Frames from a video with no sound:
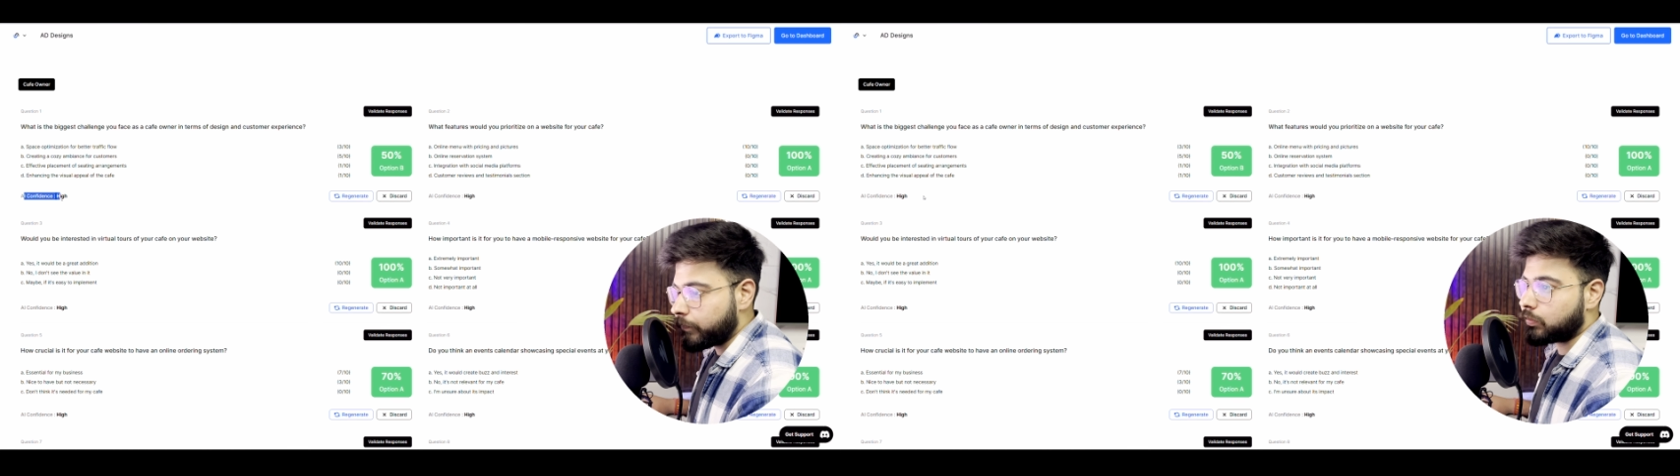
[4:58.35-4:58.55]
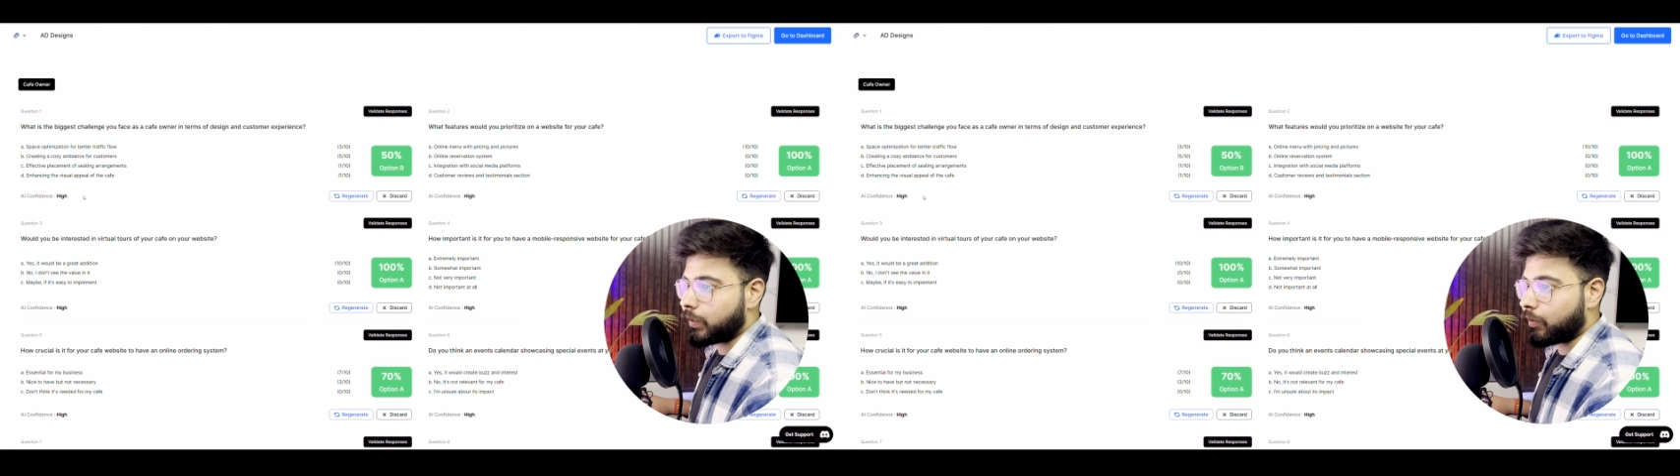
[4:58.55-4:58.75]

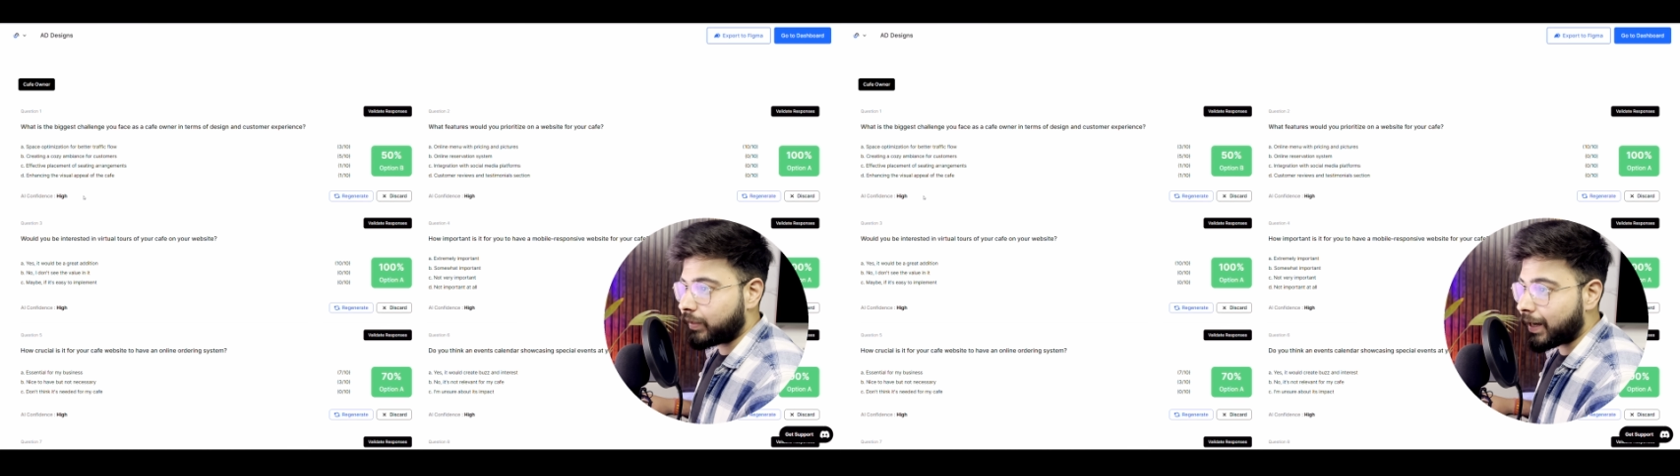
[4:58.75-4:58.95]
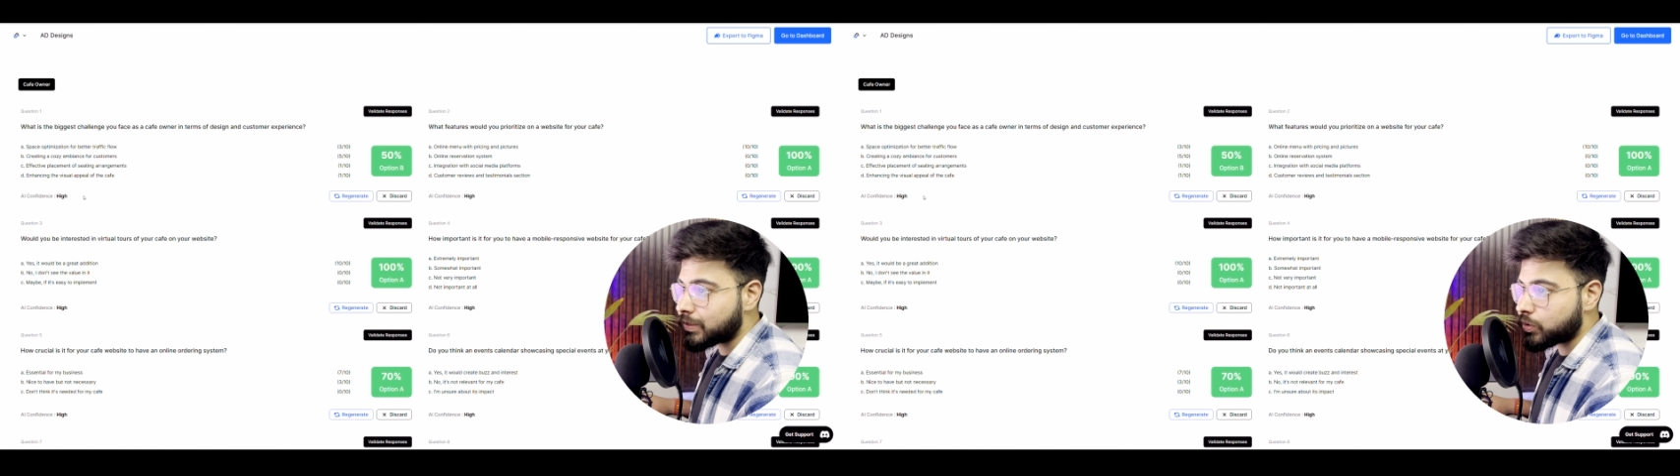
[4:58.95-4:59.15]
Now
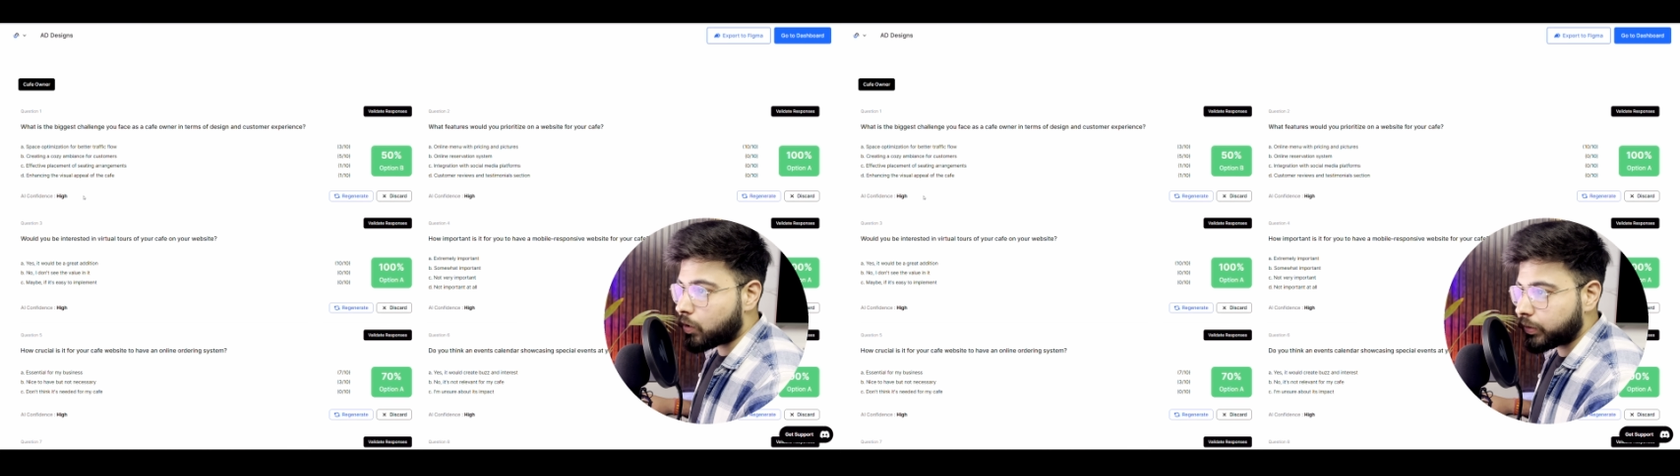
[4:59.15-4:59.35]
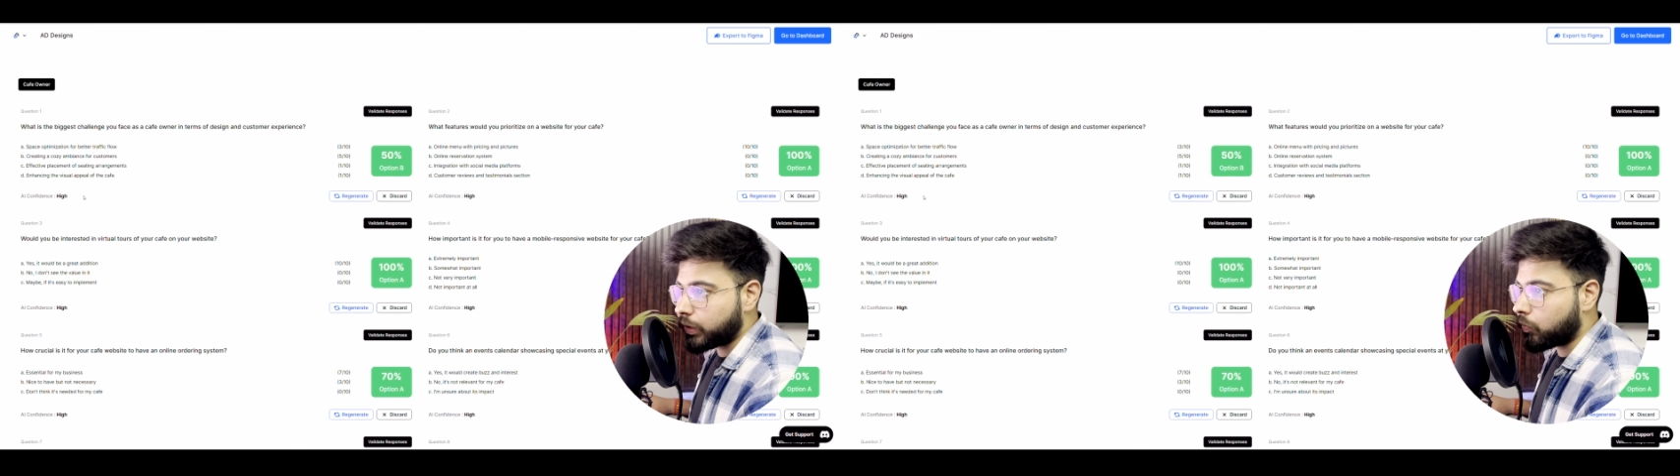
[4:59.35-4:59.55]
that's
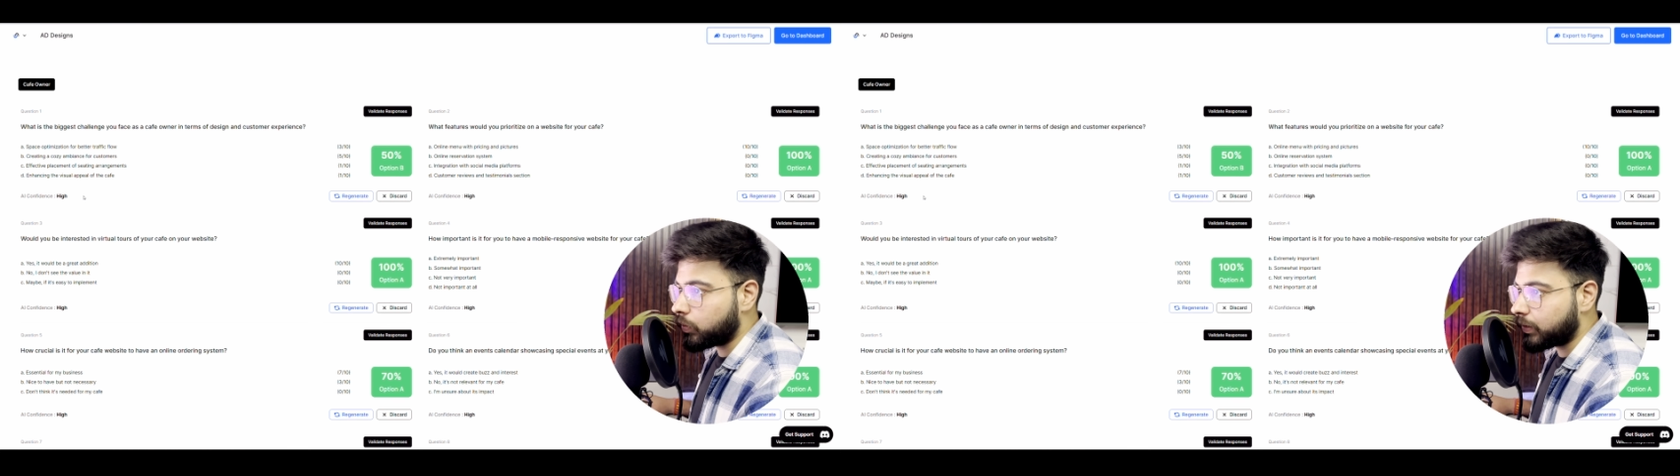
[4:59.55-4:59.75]
not the only